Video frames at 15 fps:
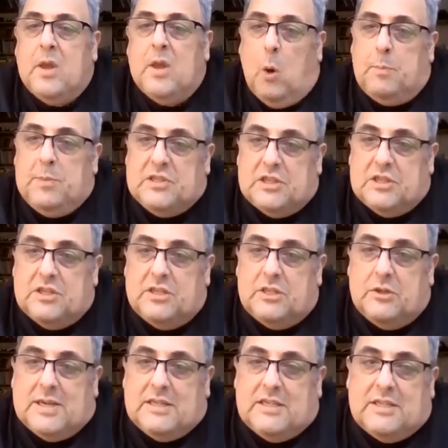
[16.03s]
Opposition
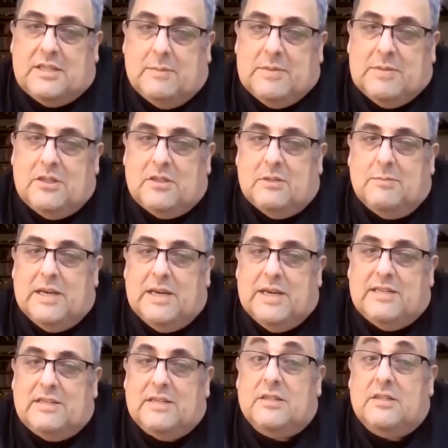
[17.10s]
to anti-Semitism
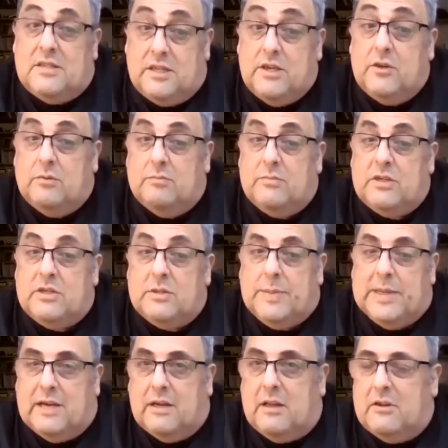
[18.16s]
is assumed to
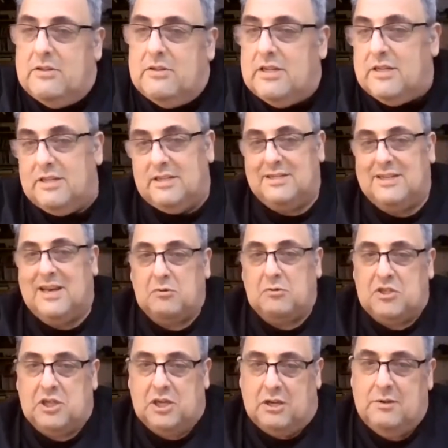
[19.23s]
be included in this
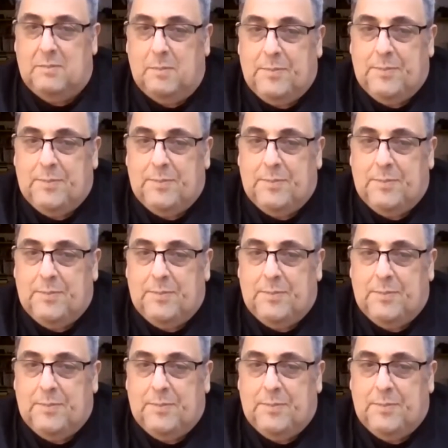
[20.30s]
culture,